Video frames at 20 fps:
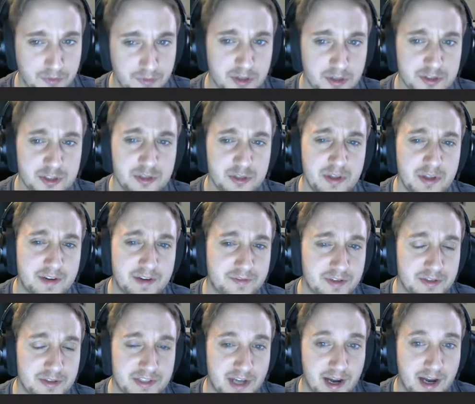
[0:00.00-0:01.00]
Do that a few
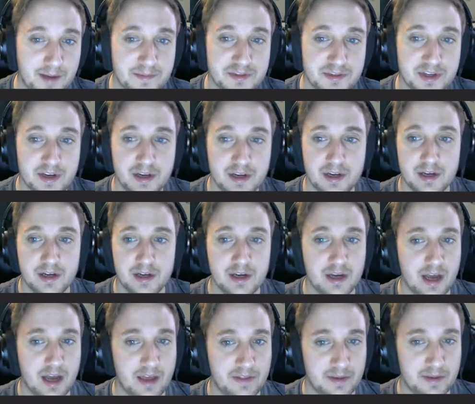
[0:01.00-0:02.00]
times,
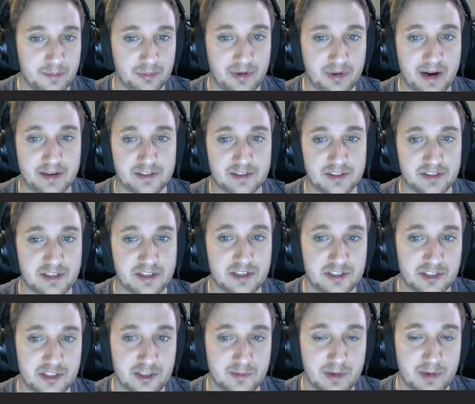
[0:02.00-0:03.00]
and then practice these
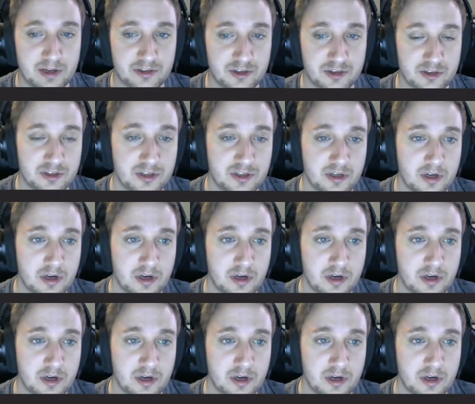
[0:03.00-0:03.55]
two measures.